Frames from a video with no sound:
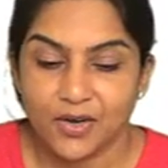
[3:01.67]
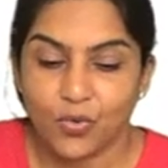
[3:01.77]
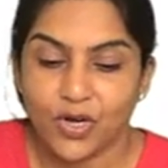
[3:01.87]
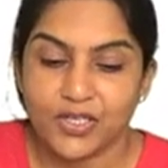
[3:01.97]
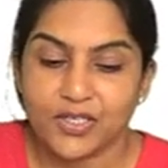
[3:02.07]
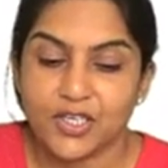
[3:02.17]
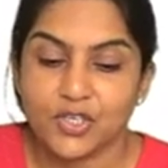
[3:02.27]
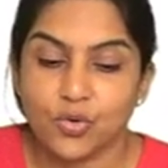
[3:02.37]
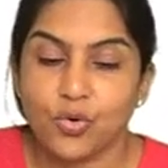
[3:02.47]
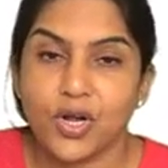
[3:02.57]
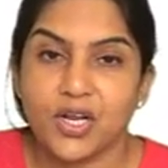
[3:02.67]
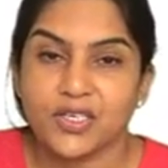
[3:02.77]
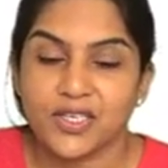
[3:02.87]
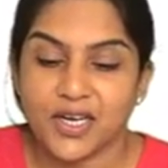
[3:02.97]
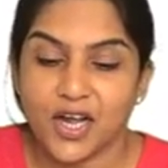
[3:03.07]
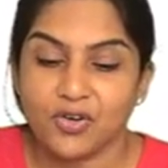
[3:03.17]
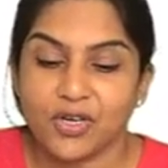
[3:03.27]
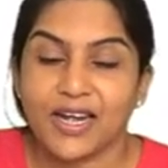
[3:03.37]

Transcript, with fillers: What is this owner's account?